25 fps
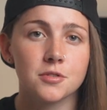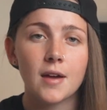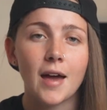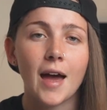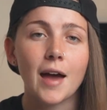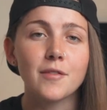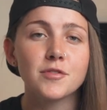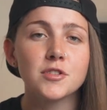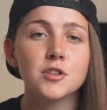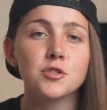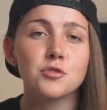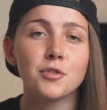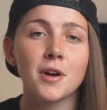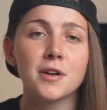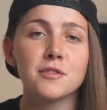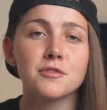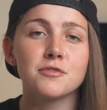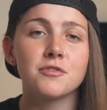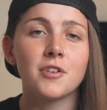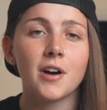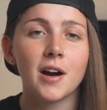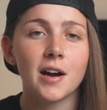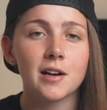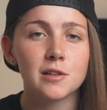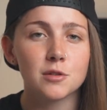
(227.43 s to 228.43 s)
Having great
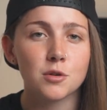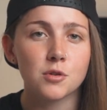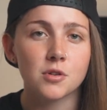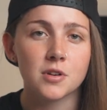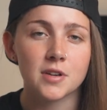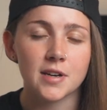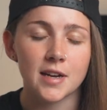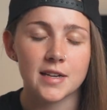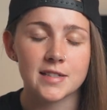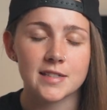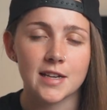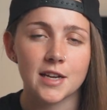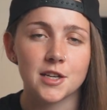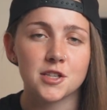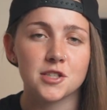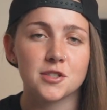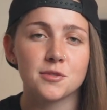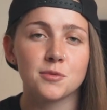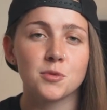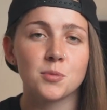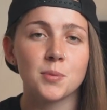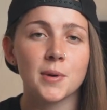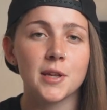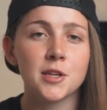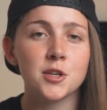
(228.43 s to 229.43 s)
file organisation
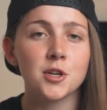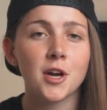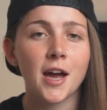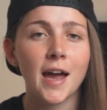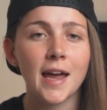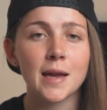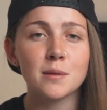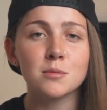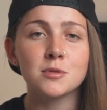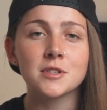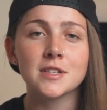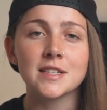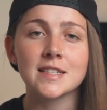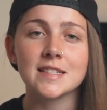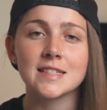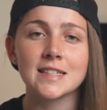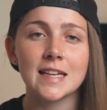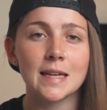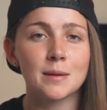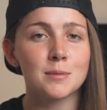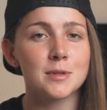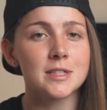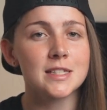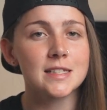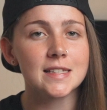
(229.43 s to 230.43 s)
will mean you're able to
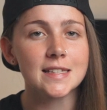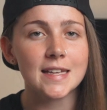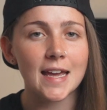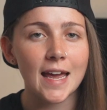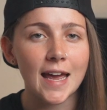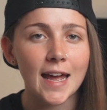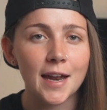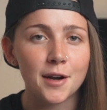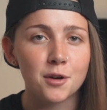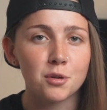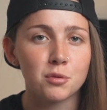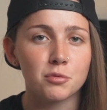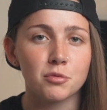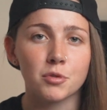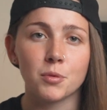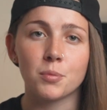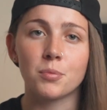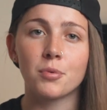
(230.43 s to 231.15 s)
seamlessly hand over